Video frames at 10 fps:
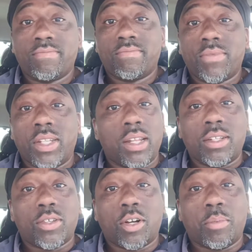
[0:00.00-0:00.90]
Nothing to
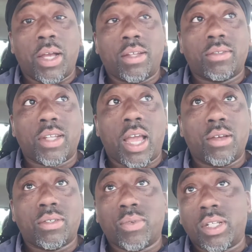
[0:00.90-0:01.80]
talk about. I
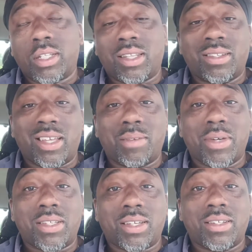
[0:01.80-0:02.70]
was thinking about
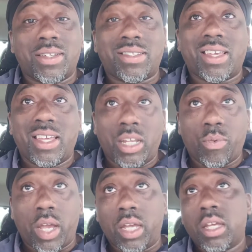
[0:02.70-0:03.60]
taking the Jets
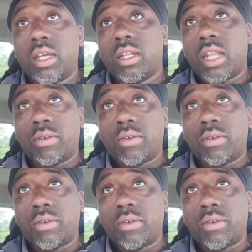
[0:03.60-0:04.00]
anyway. Now with